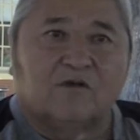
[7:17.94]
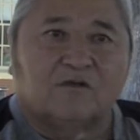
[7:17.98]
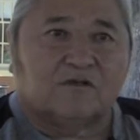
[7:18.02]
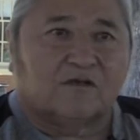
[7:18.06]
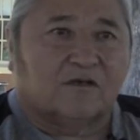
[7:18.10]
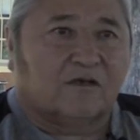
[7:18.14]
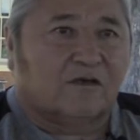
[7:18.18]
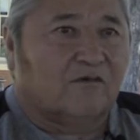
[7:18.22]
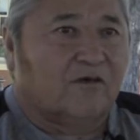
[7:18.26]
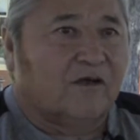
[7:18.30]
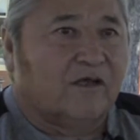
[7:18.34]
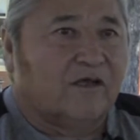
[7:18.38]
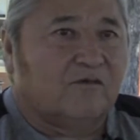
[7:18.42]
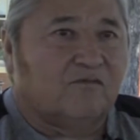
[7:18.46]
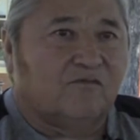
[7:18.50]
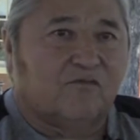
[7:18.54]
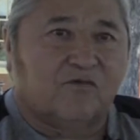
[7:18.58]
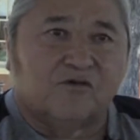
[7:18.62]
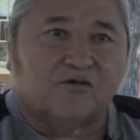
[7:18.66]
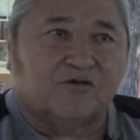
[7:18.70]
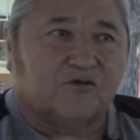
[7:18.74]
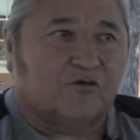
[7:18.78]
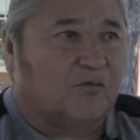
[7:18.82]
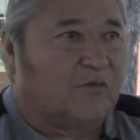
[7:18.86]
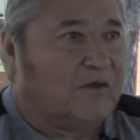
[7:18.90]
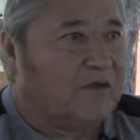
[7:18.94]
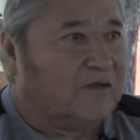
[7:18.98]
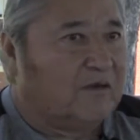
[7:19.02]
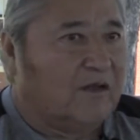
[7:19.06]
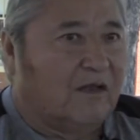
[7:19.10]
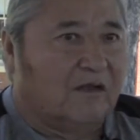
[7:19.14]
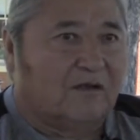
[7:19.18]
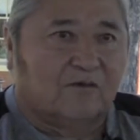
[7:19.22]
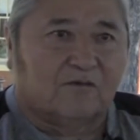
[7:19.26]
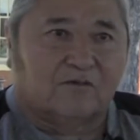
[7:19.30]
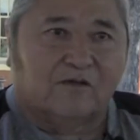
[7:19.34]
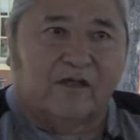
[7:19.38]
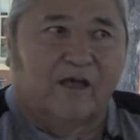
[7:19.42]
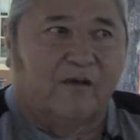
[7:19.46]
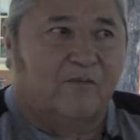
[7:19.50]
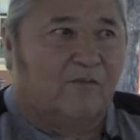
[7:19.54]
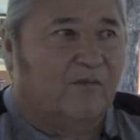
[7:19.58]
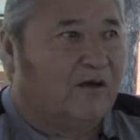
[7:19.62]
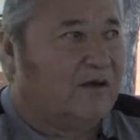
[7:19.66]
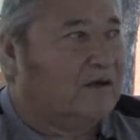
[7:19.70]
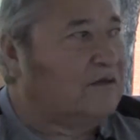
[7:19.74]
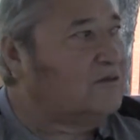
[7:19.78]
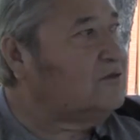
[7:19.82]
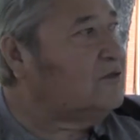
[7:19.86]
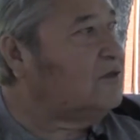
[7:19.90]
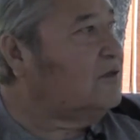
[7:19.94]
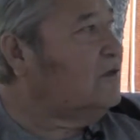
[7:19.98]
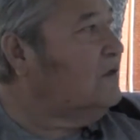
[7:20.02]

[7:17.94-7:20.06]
was a great fisherman, I know that much.